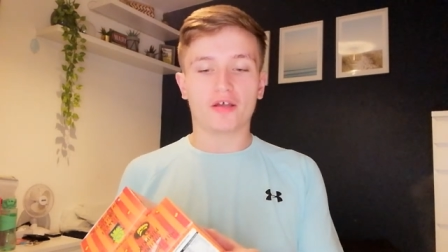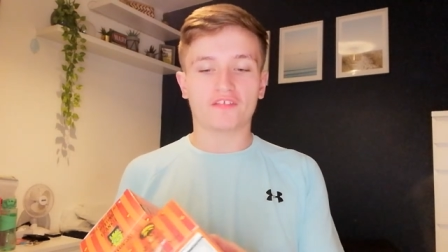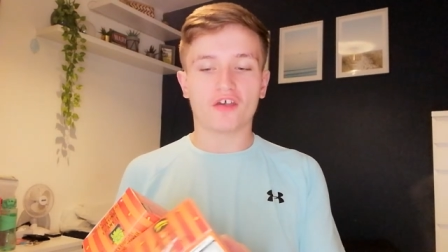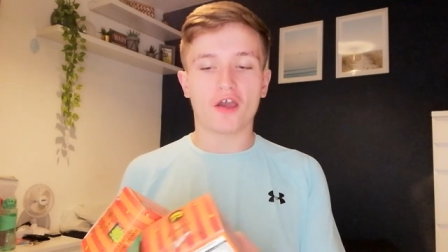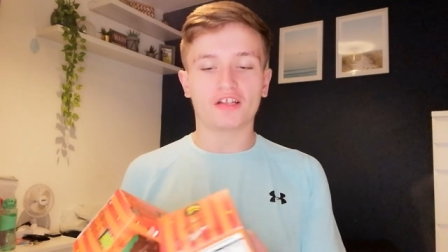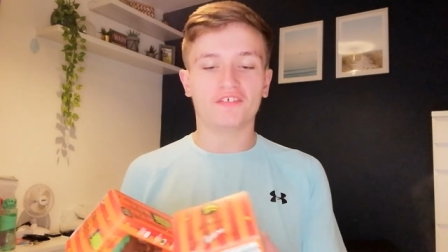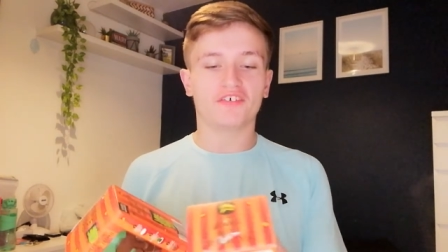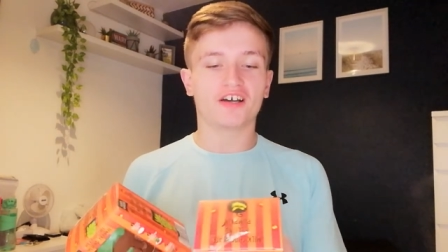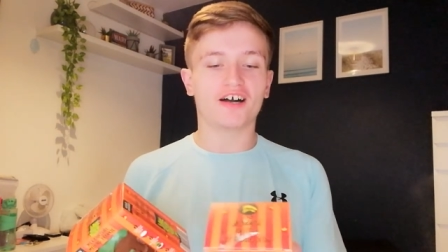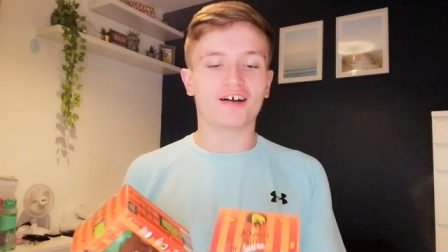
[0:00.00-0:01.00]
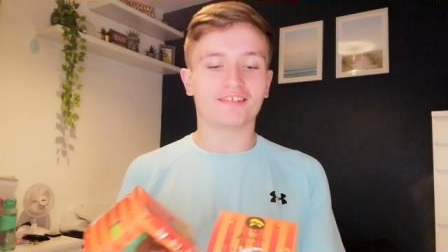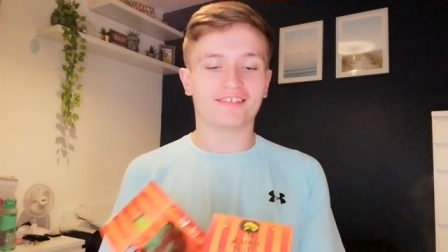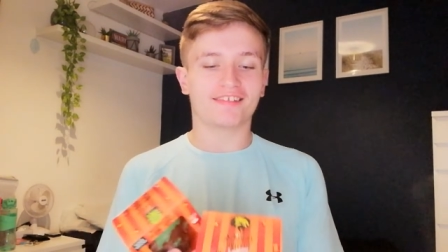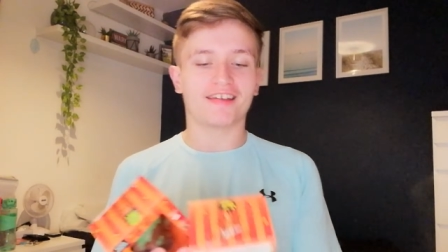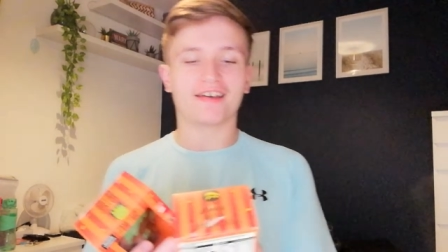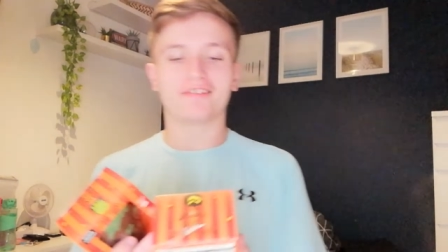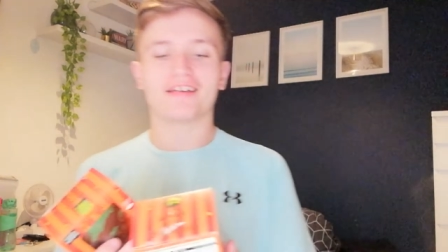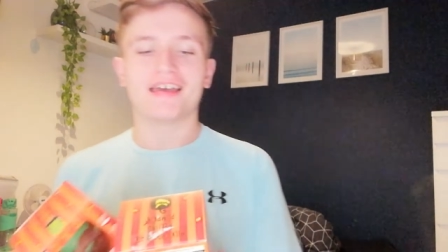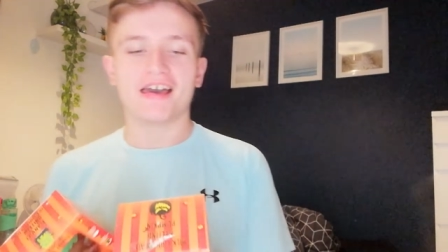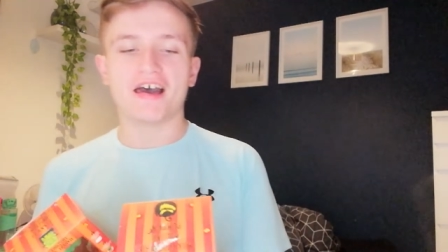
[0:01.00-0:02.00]
but I totally forgot, so
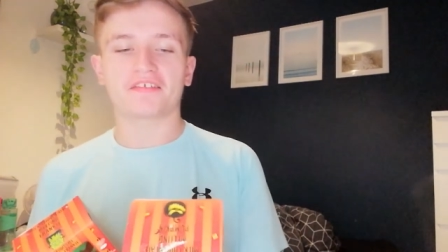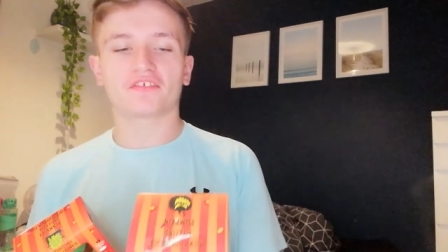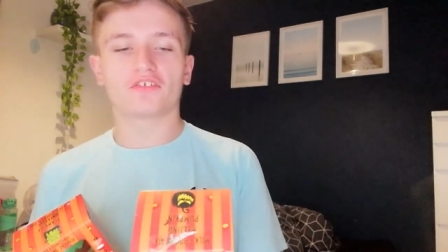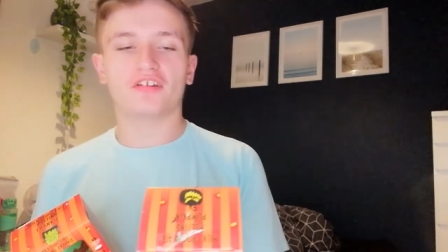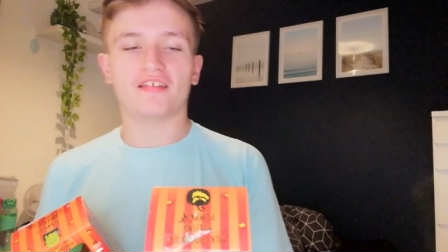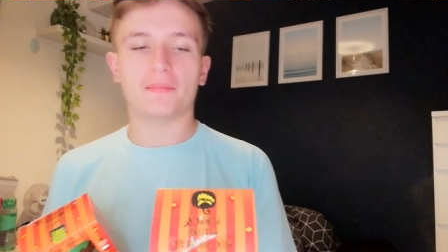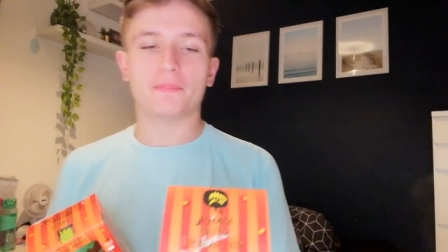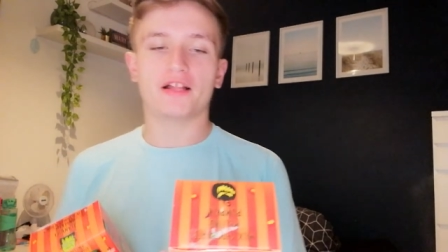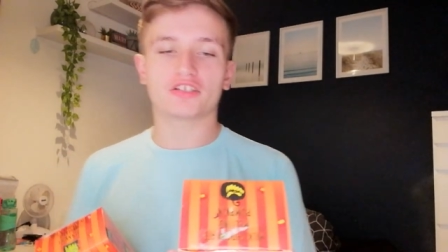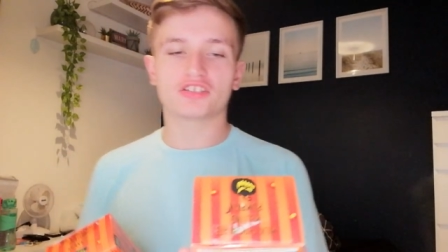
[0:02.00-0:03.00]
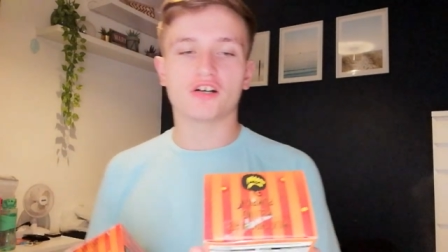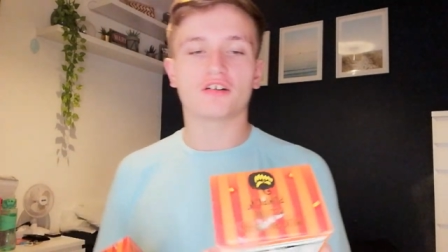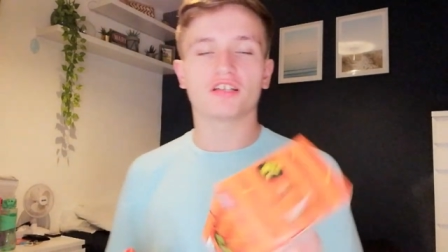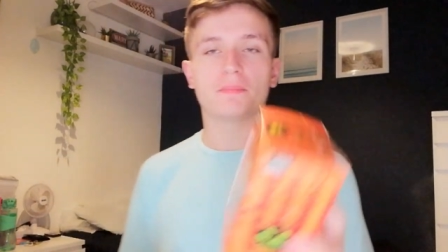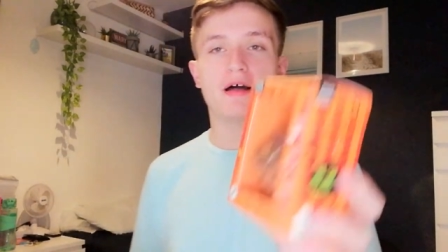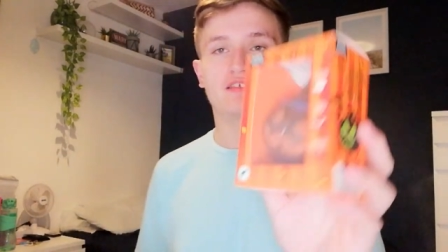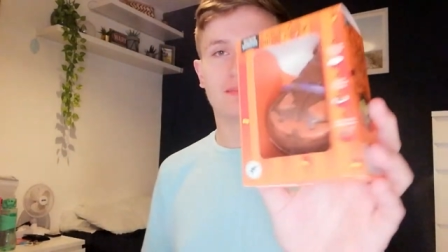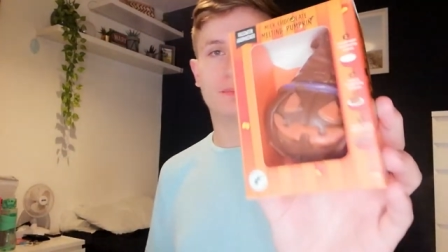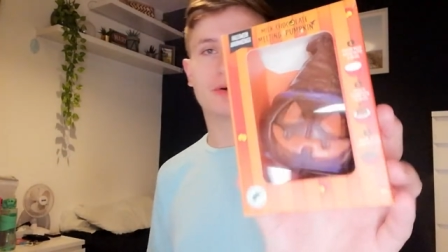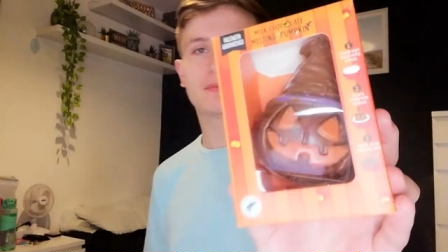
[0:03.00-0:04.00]
I was gonna do like milk chocolate
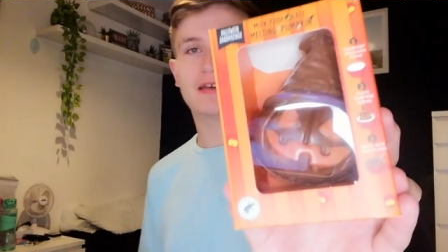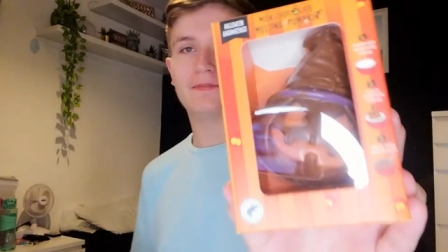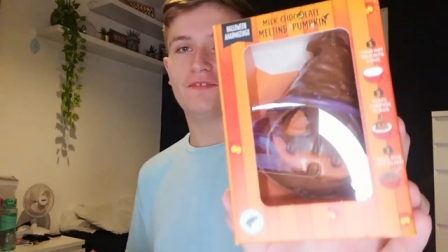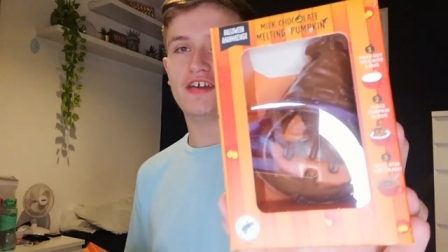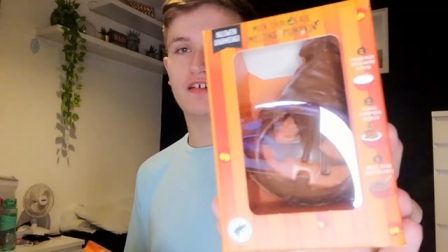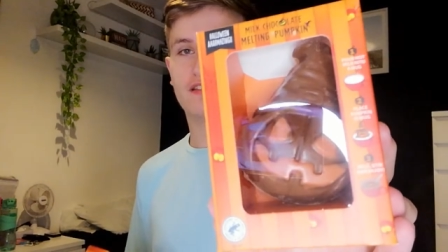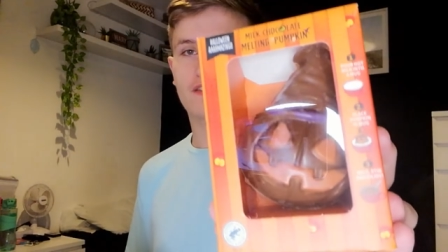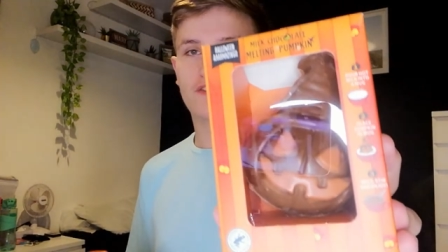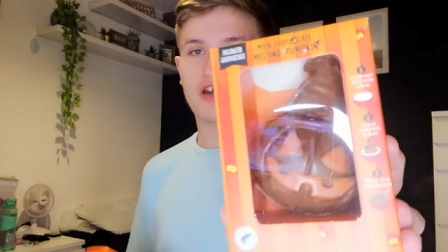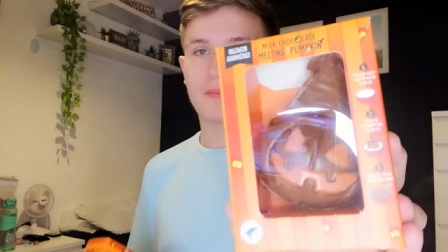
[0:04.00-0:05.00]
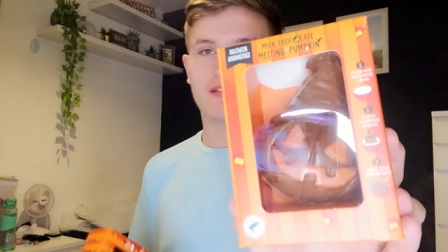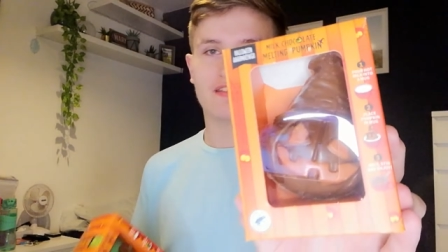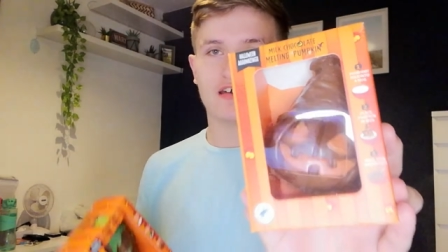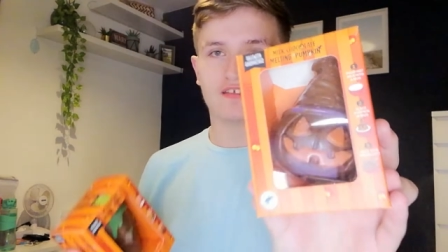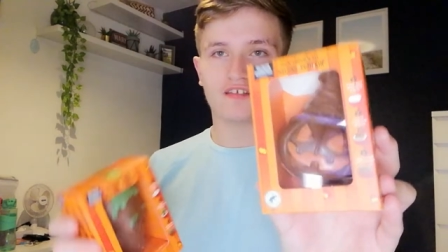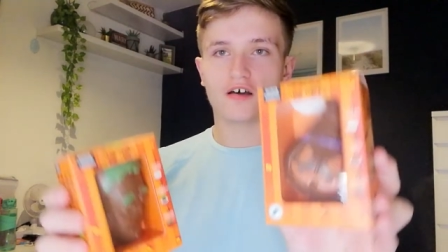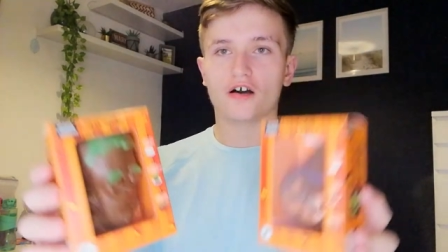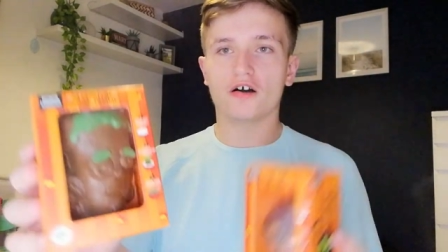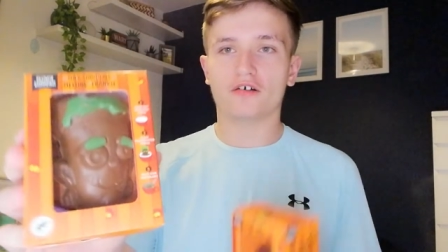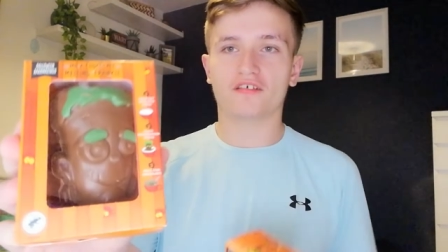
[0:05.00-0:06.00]
melting pumpkin things for my
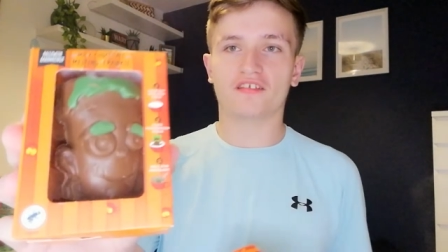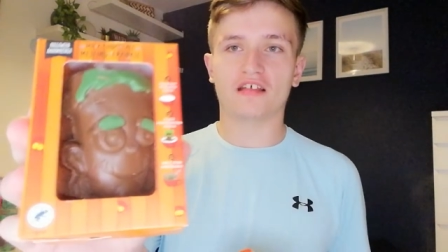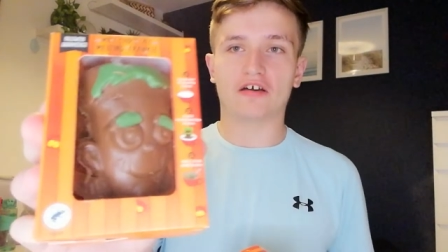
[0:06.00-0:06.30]
TikToks,